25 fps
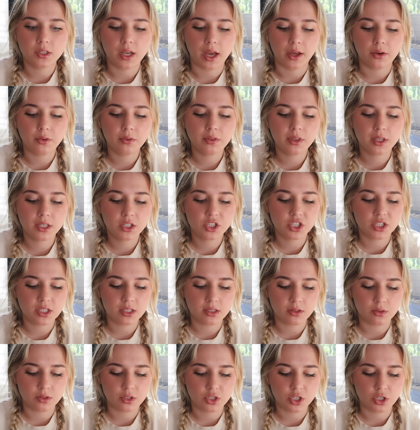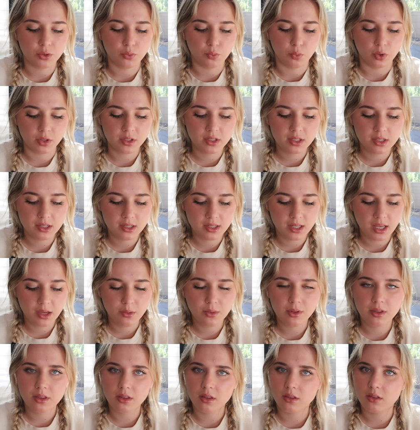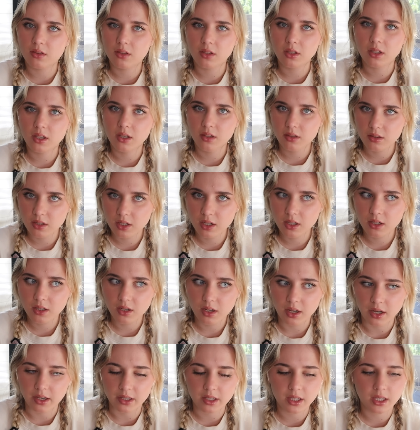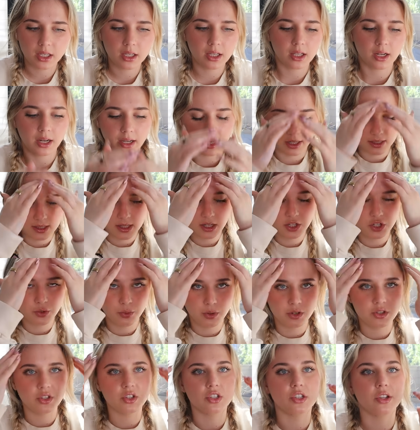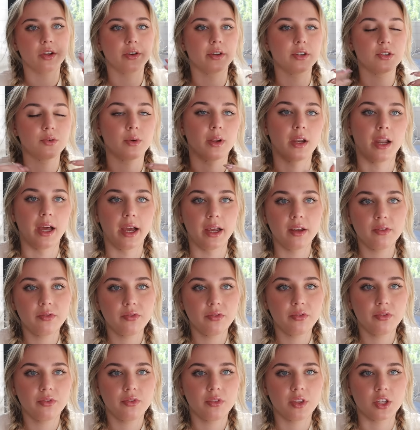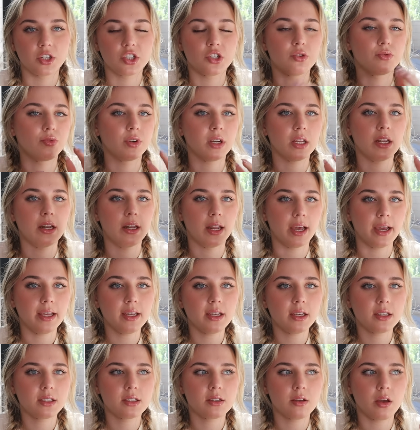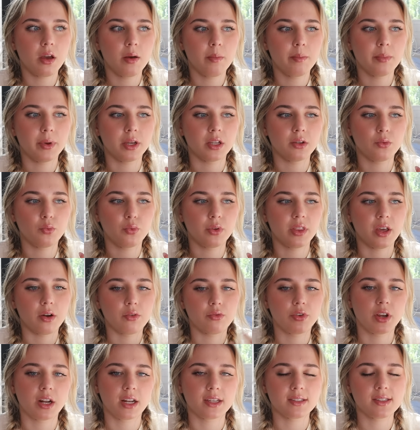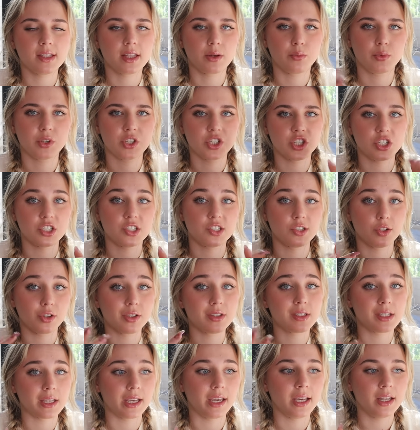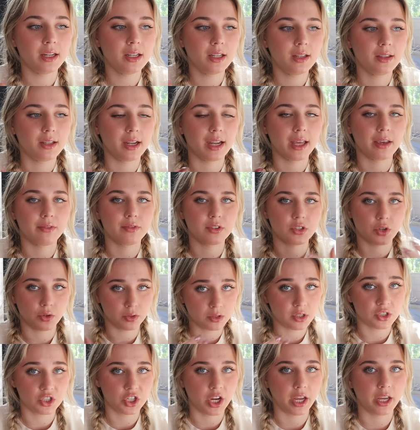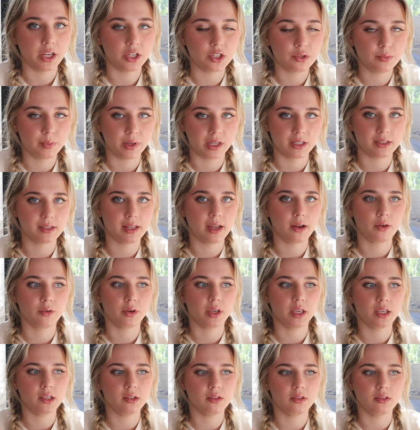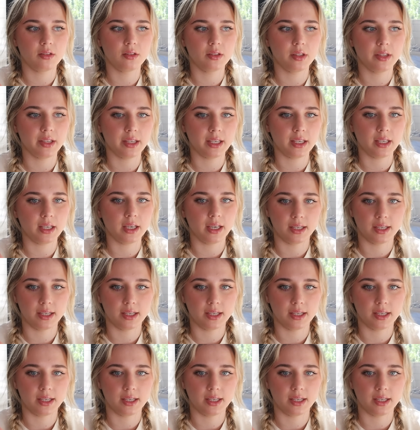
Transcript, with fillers: I don't think she's she wants to stay with Ethan. I think, like I said, she wanted to slot into a life that she really liked, but without realizing that when she slots in, the life is going to change because now he he